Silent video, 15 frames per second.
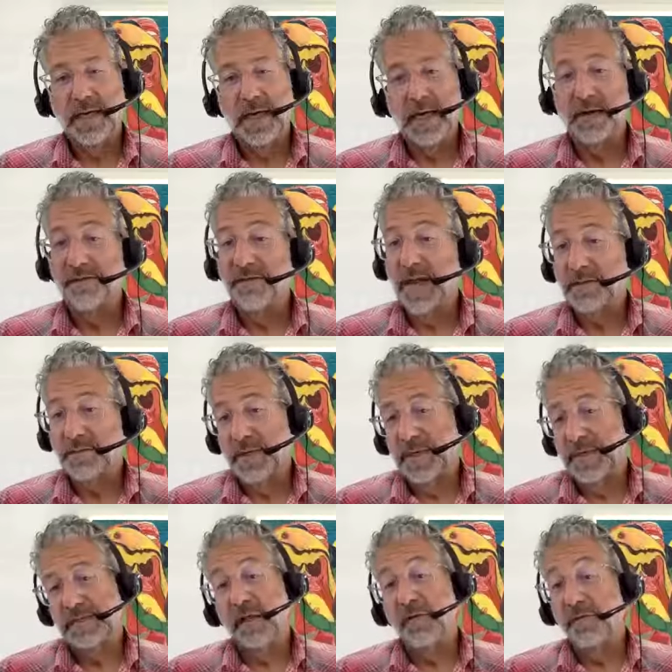Uh, in fact, we
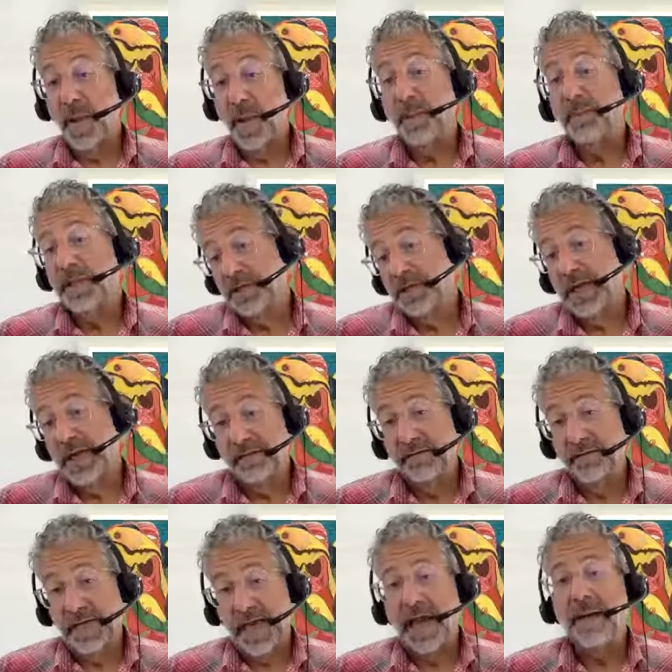self-published it
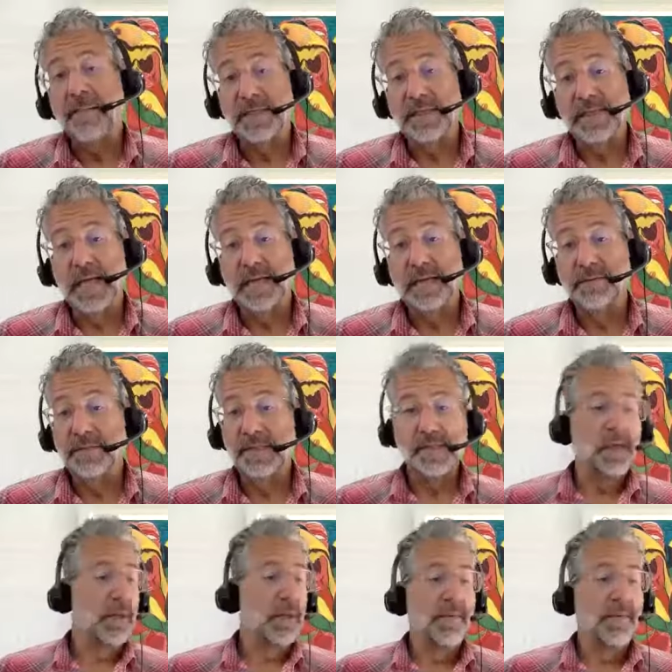via Amazon. It was
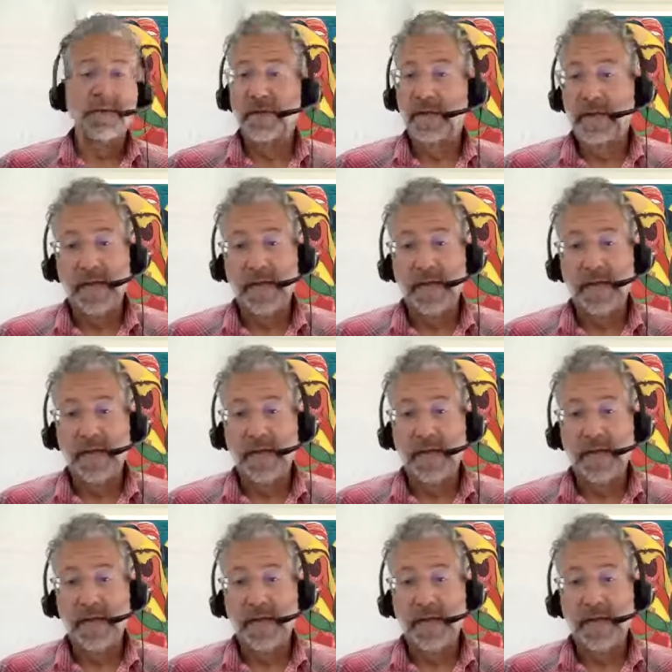the only way oh, we okay,